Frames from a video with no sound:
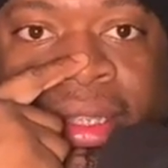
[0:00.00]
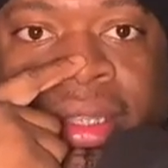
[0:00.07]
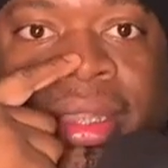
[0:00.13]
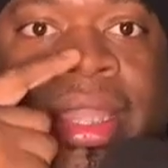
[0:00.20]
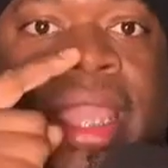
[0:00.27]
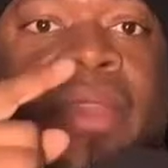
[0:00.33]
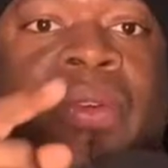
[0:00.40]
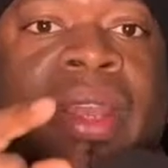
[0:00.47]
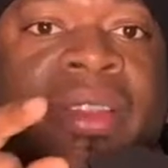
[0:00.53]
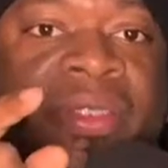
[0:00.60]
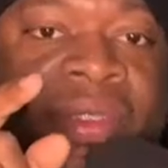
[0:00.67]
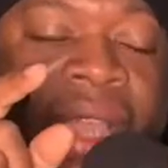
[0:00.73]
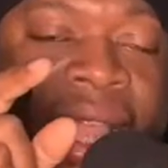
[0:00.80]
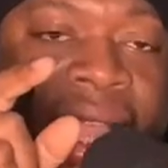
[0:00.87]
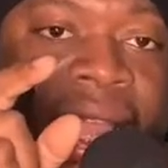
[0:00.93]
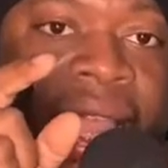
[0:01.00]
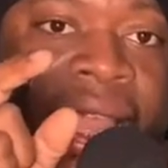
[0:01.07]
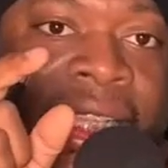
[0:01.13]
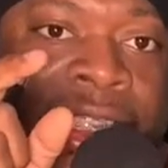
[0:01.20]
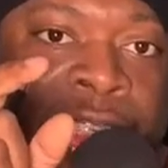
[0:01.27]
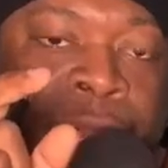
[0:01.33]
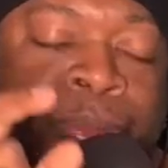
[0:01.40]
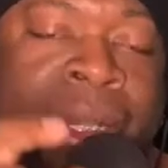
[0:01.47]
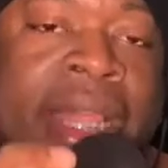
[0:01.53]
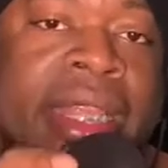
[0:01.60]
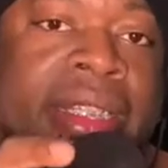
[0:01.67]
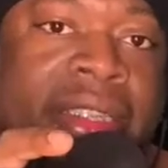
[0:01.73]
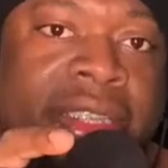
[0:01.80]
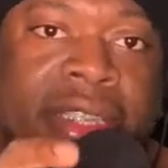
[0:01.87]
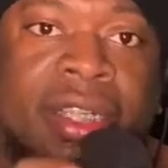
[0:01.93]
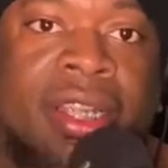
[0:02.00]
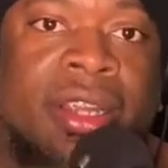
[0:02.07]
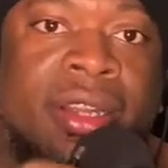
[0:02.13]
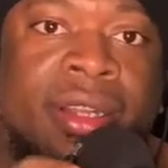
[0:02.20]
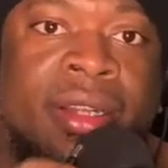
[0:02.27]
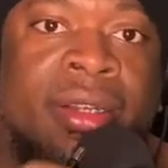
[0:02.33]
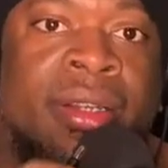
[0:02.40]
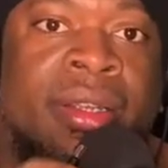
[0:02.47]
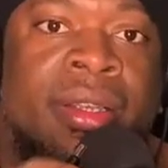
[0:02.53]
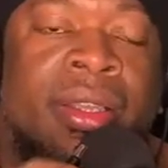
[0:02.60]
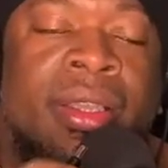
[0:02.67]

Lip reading: They would have explained to her